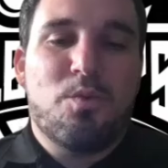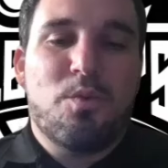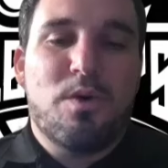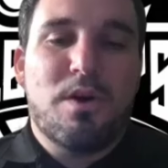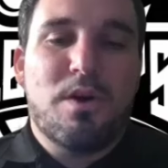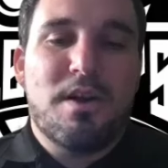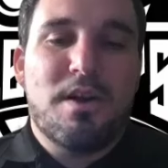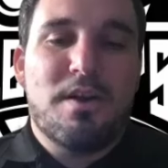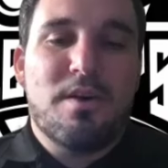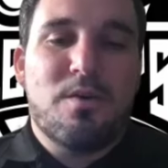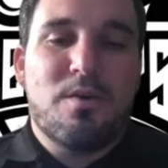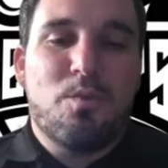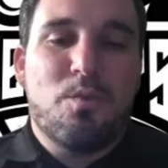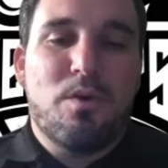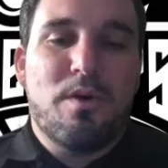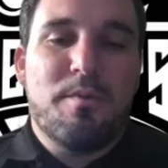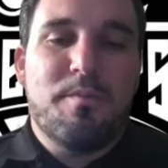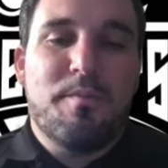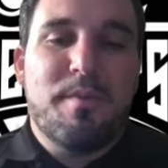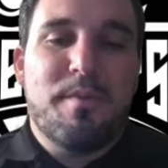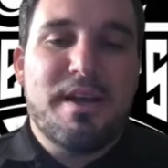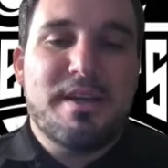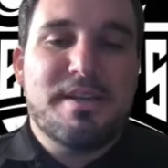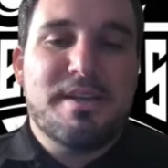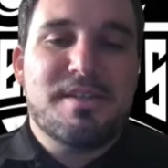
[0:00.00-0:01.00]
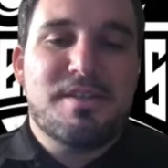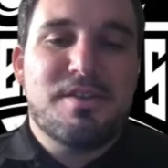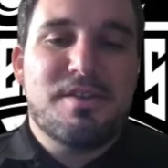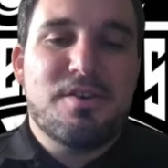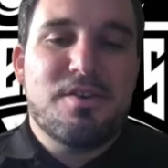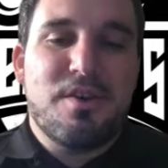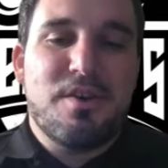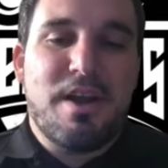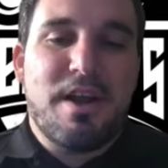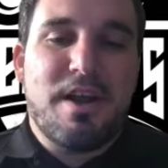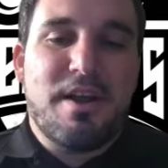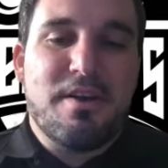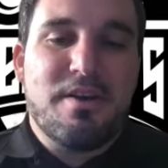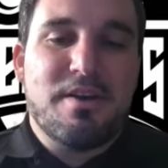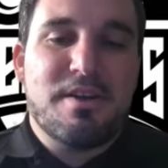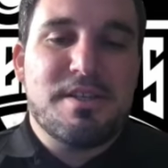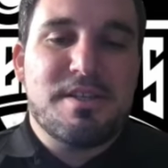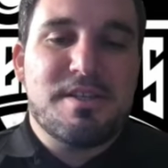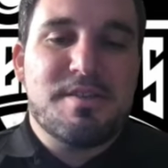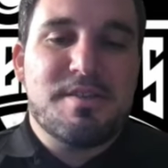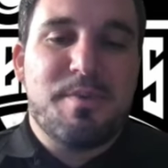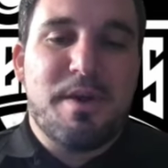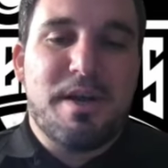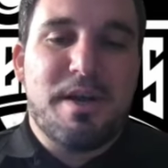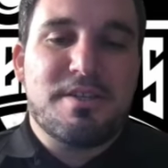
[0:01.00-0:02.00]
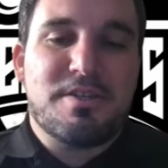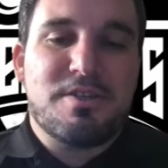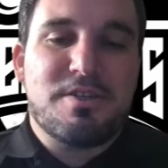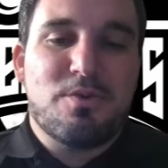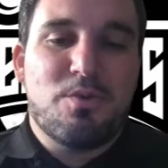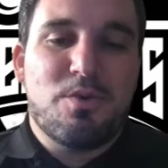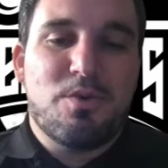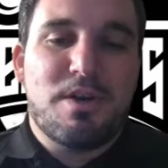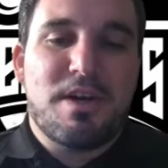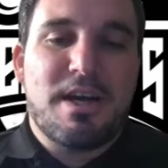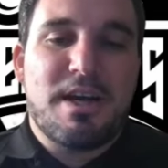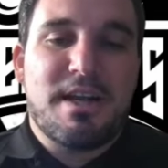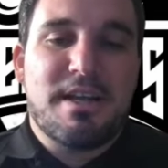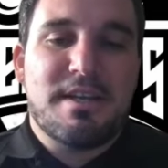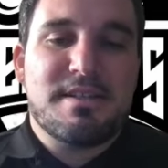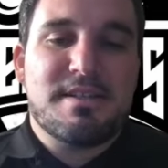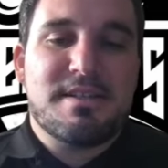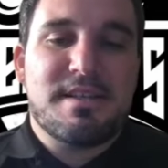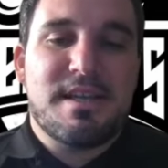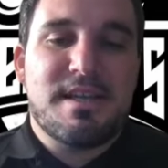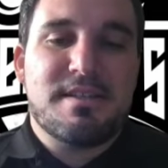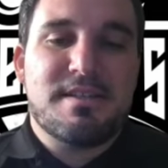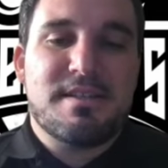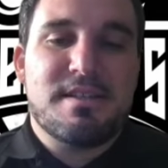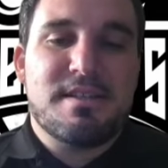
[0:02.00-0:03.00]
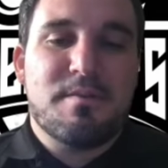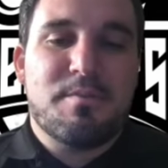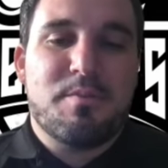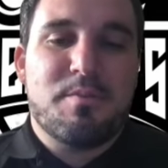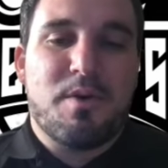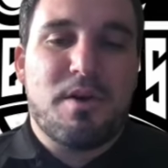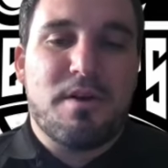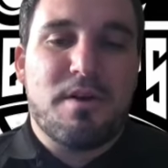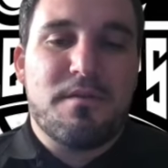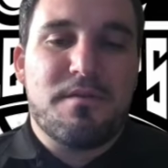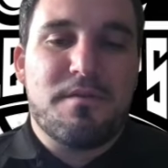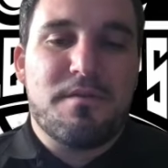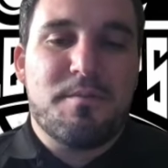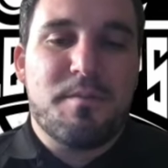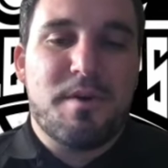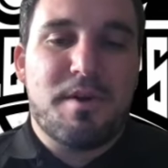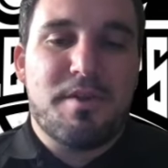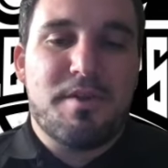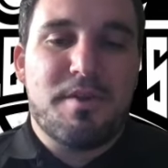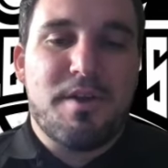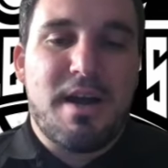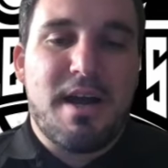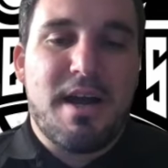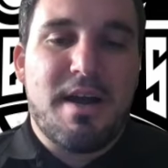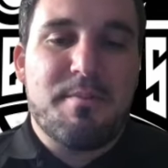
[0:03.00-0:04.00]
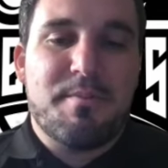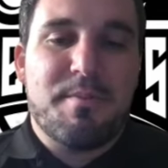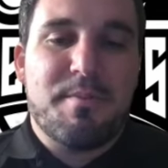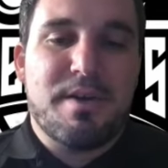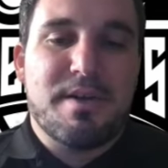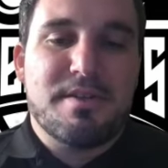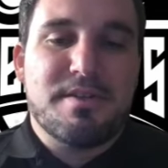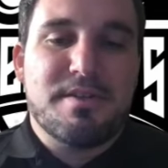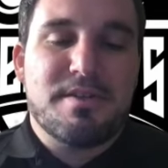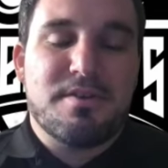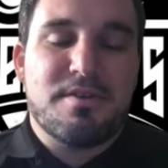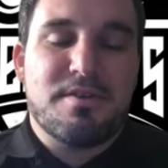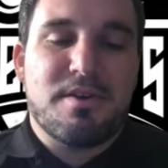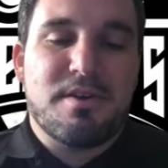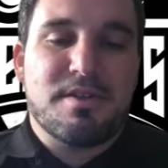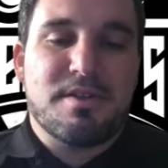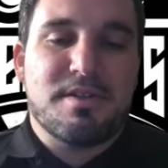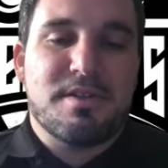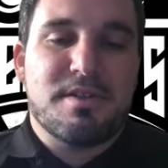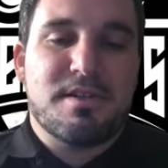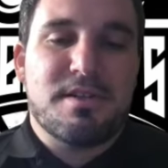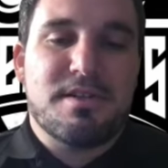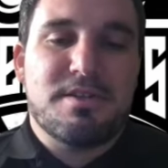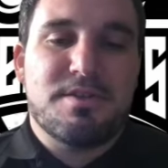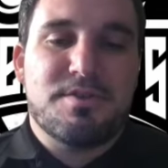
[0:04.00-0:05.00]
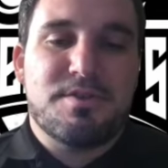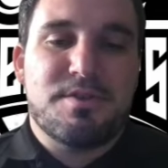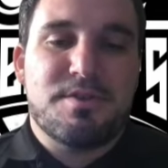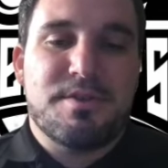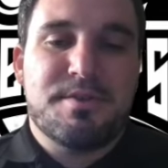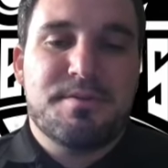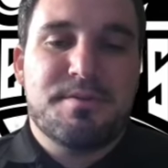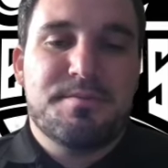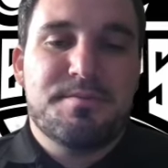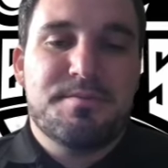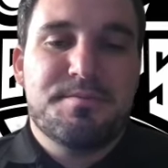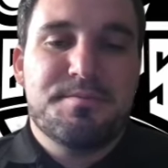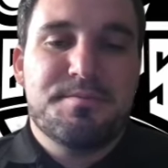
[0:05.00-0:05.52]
what makes your area special? What kind of sets it apart from other hotbeds across the country?